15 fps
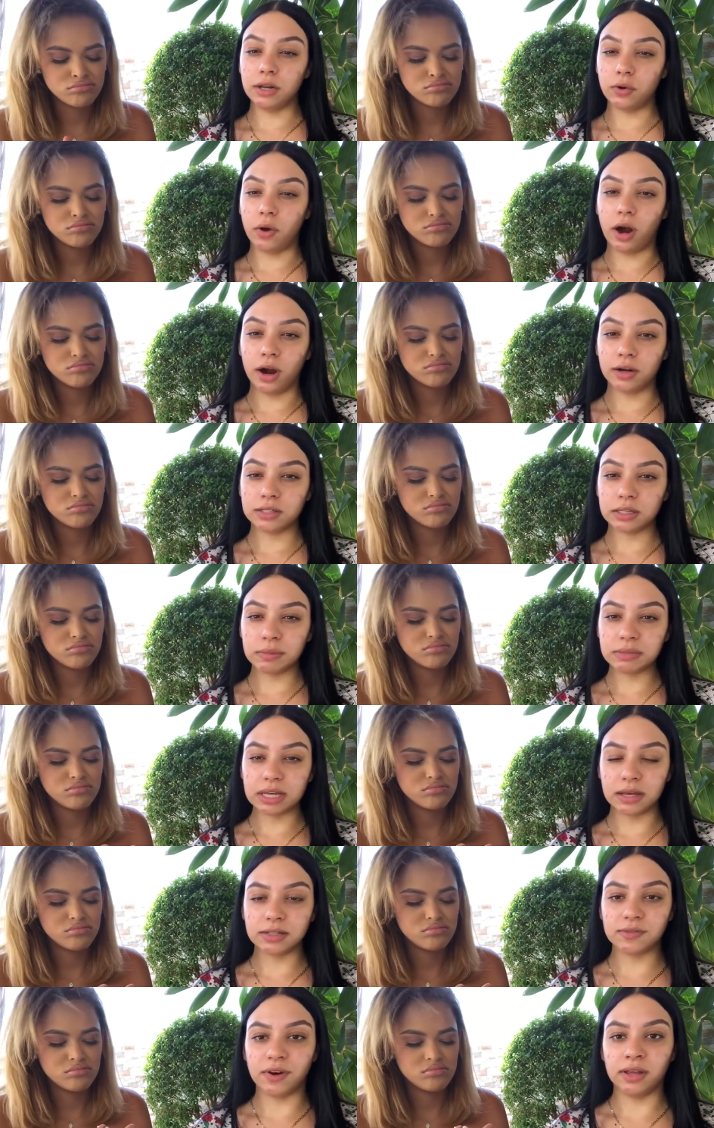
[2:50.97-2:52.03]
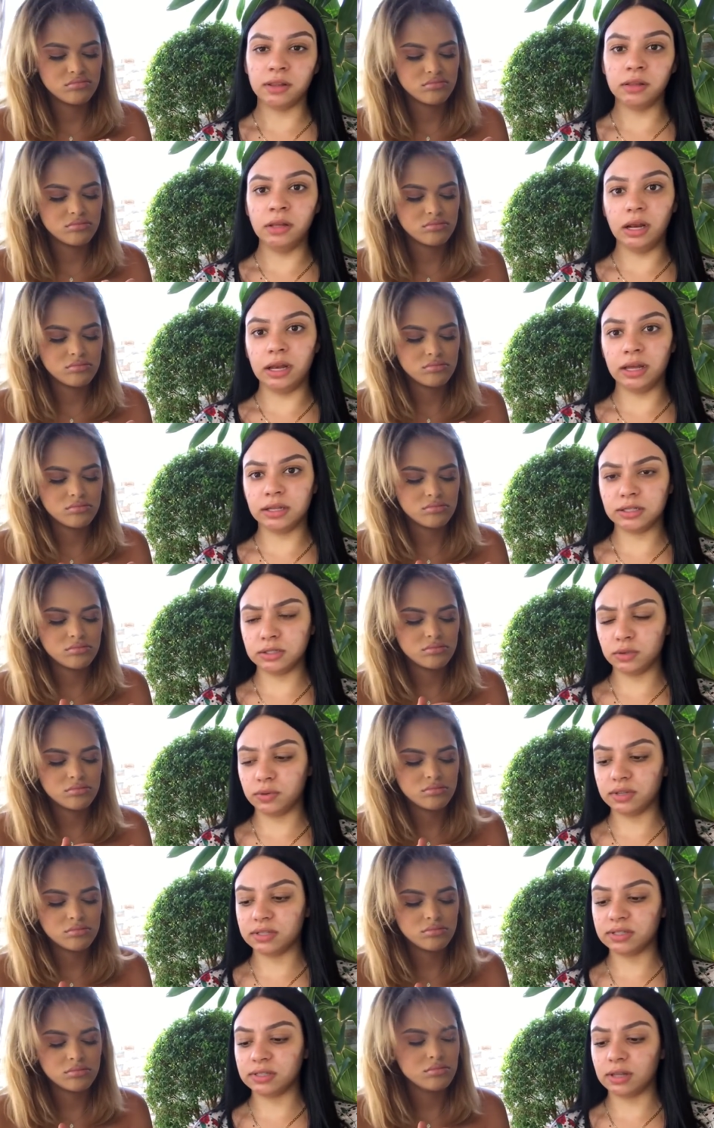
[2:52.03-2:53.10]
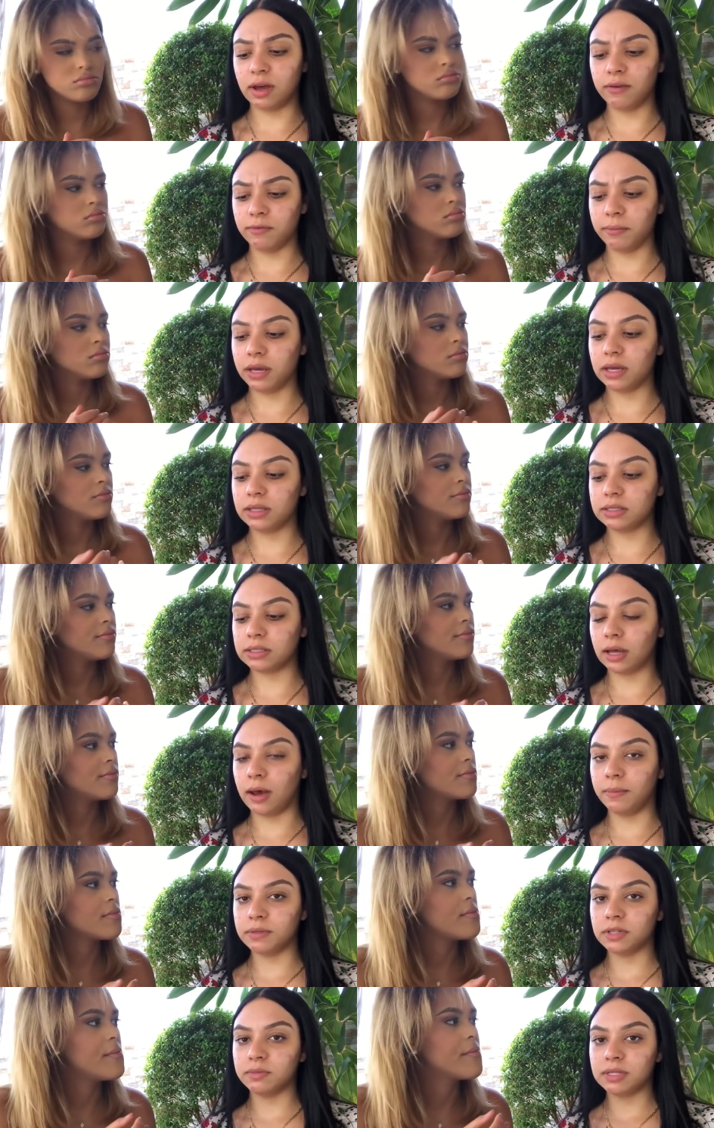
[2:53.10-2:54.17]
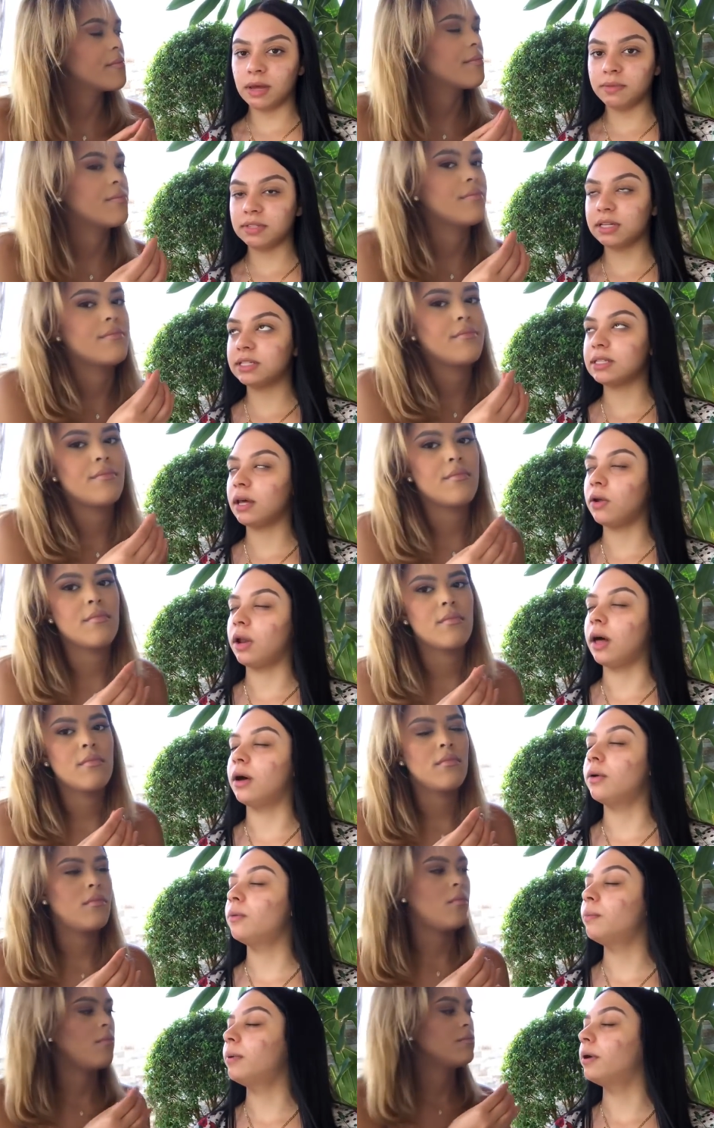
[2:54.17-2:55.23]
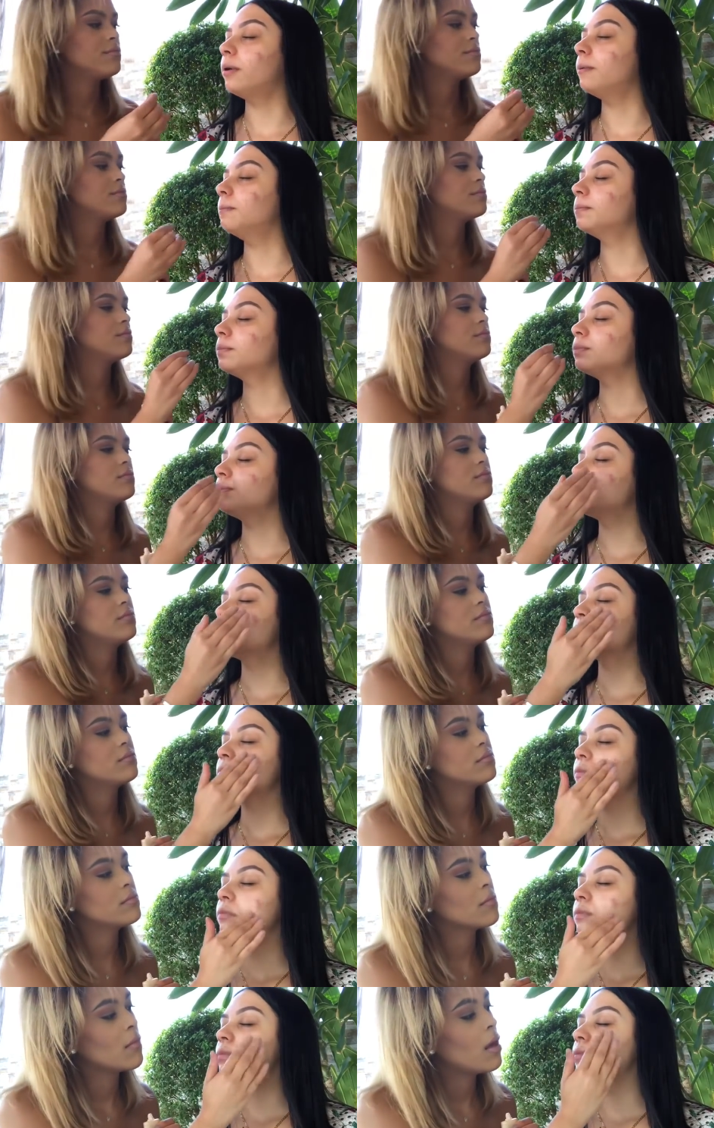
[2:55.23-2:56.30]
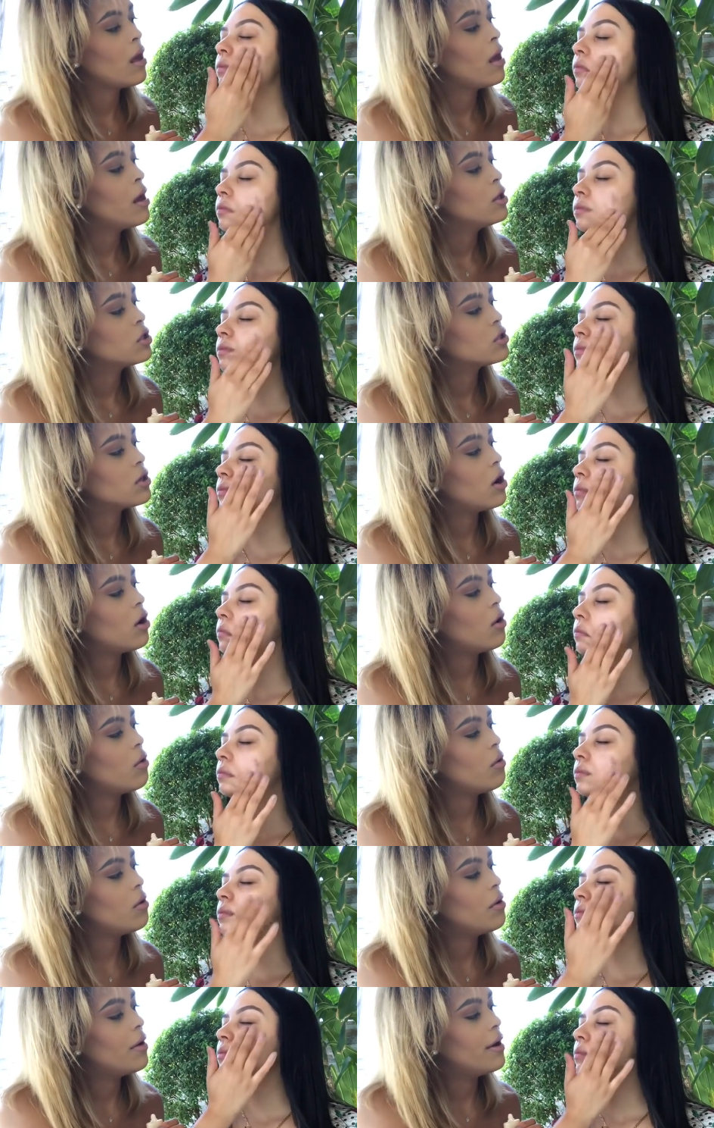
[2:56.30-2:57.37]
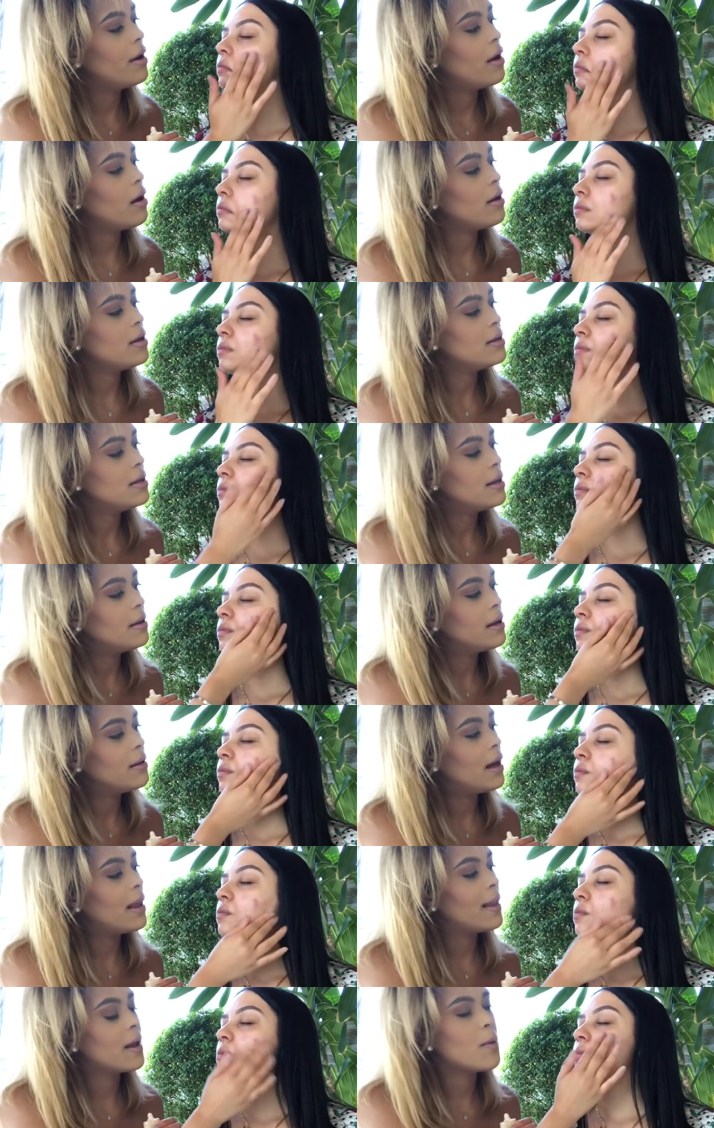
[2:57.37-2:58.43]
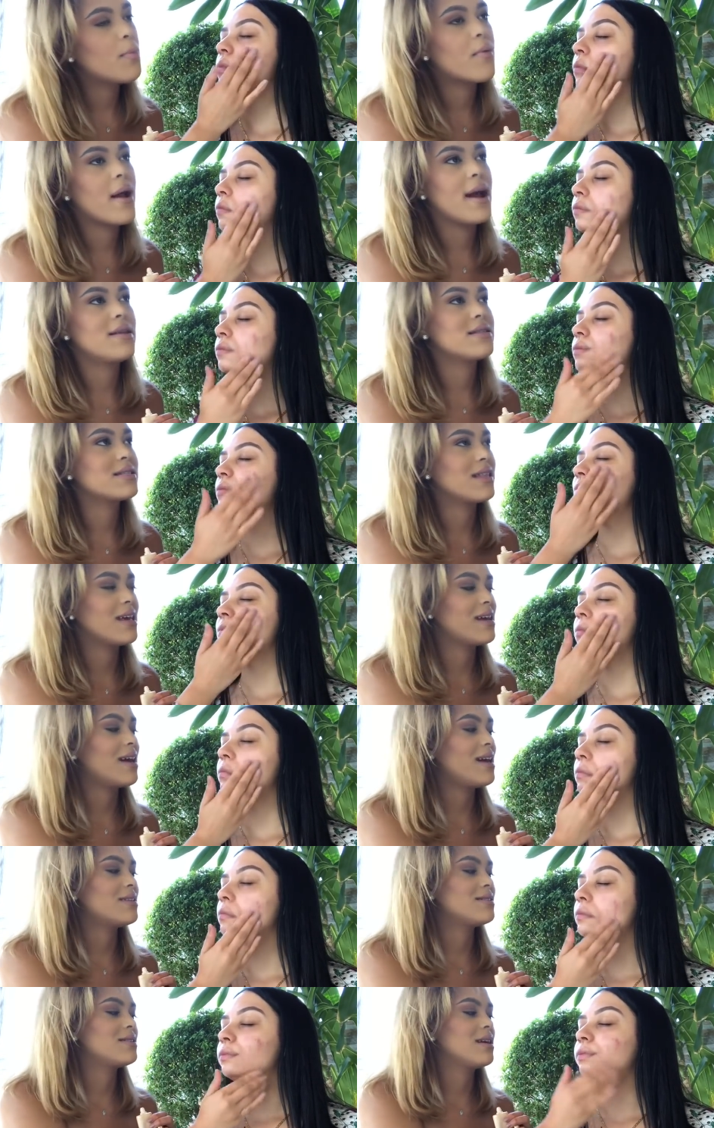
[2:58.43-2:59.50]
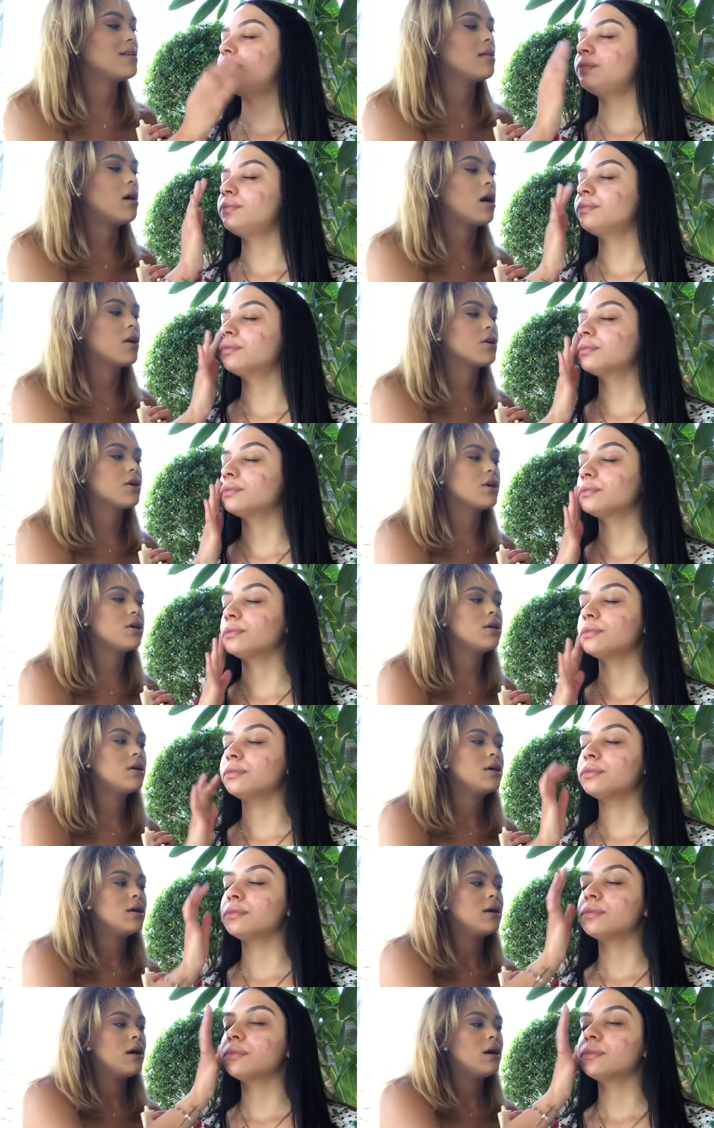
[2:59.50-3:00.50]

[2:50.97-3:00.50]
Speaker 1: a little hard sometimes finding the links to this stuff because sometimes they sell out, but
Speaker 2: so a lot of brands like Estee Lauder